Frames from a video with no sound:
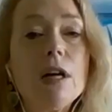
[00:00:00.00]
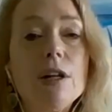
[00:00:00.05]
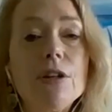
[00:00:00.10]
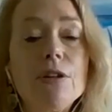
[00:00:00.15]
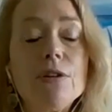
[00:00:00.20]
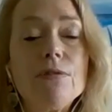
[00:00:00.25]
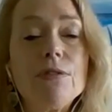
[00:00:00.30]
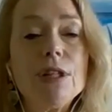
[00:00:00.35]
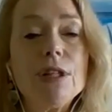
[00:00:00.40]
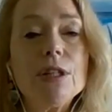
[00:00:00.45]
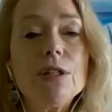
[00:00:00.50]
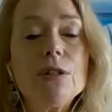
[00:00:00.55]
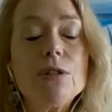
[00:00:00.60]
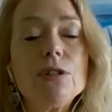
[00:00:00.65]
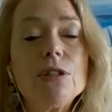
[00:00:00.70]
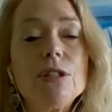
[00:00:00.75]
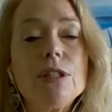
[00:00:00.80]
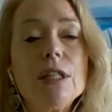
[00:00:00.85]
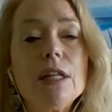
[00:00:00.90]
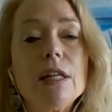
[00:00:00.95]
other
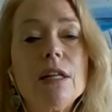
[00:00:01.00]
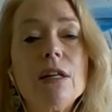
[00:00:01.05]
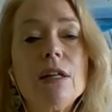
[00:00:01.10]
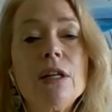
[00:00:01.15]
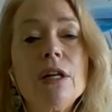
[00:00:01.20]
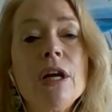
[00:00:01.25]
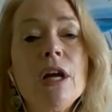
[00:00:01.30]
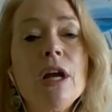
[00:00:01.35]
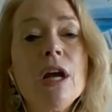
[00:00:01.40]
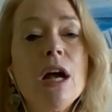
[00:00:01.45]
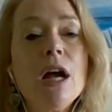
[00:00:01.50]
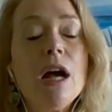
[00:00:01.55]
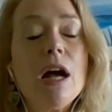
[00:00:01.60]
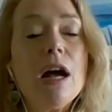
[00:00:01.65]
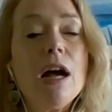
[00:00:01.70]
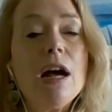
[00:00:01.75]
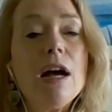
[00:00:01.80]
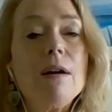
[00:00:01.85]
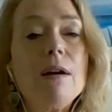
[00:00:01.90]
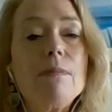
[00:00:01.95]
vehicles there
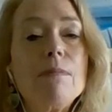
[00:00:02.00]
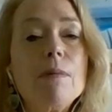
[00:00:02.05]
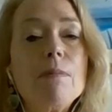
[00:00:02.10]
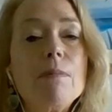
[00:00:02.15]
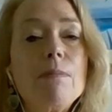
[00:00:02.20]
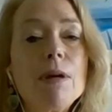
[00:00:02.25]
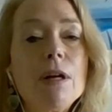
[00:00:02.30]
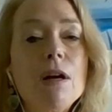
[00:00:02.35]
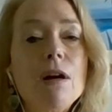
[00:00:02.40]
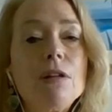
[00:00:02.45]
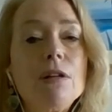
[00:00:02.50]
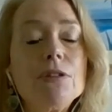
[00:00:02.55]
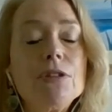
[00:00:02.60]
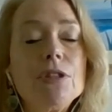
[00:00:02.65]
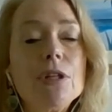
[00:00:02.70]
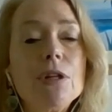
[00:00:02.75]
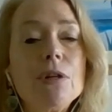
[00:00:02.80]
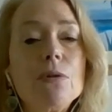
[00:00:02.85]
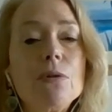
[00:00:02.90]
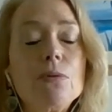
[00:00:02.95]
um, but
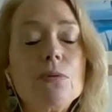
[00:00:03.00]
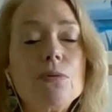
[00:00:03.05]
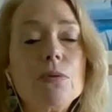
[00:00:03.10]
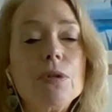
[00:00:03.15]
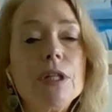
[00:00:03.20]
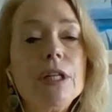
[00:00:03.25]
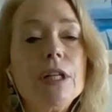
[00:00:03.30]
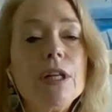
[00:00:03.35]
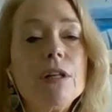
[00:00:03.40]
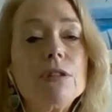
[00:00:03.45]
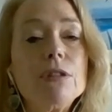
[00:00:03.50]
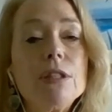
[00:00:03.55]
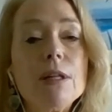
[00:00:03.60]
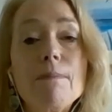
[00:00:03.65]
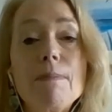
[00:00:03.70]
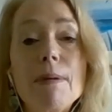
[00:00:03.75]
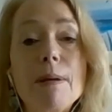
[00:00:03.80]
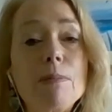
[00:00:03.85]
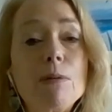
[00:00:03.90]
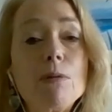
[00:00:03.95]
also you know some
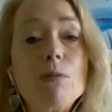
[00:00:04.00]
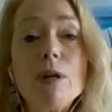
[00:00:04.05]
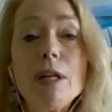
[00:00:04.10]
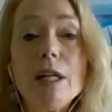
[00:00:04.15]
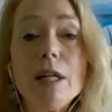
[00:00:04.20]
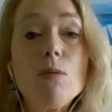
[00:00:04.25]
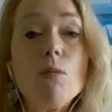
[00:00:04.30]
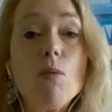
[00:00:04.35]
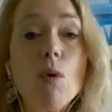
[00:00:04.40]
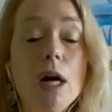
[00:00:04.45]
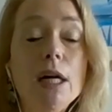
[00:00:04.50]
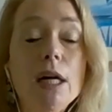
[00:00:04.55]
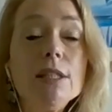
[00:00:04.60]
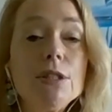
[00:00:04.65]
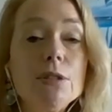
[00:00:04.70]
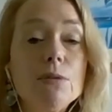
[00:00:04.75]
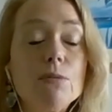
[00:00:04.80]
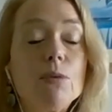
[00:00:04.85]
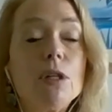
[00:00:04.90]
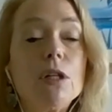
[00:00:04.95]
people really want
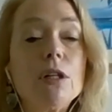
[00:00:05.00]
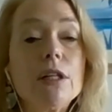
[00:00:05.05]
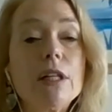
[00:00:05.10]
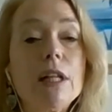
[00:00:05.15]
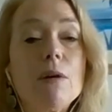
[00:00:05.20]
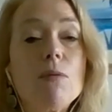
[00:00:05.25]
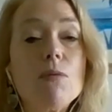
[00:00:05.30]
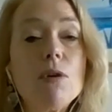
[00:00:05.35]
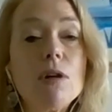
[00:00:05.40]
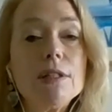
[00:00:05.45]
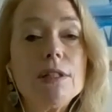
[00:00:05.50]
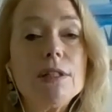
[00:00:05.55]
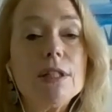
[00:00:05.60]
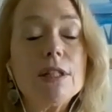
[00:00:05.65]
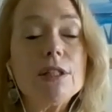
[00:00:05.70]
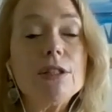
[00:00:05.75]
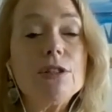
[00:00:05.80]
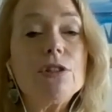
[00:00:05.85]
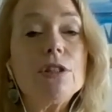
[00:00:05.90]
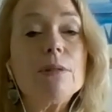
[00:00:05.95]
to work they want to
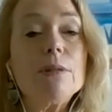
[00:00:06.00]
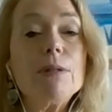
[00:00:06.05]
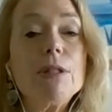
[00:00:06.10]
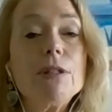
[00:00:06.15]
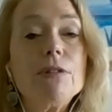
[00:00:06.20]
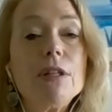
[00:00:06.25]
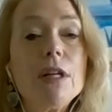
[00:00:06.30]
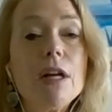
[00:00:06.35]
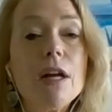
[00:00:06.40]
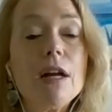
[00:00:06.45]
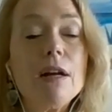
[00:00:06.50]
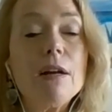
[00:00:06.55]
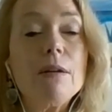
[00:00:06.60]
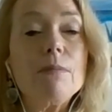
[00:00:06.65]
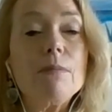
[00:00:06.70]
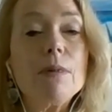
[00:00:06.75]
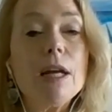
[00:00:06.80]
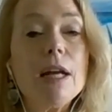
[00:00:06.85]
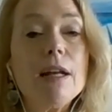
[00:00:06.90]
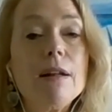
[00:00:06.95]
contribute
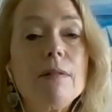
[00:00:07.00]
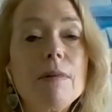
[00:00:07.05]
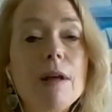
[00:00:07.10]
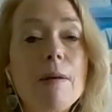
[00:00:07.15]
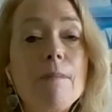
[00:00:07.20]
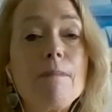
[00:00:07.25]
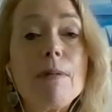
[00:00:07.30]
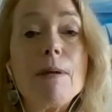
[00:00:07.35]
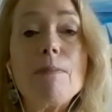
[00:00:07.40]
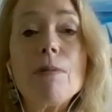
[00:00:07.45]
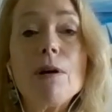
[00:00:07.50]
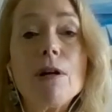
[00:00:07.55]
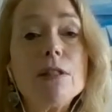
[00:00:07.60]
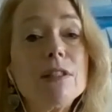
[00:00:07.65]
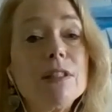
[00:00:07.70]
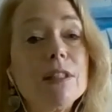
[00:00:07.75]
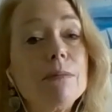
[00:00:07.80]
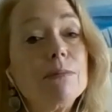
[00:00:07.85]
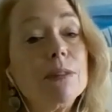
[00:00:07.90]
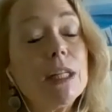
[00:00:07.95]
um, and and be part
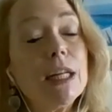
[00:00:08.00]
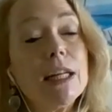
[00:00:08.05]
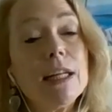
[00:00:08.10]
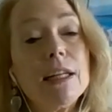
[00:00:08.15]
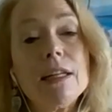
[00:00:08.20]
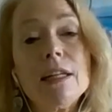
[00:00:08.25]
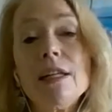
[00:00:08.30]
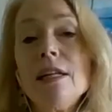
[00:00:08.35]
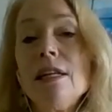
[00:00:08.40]
some take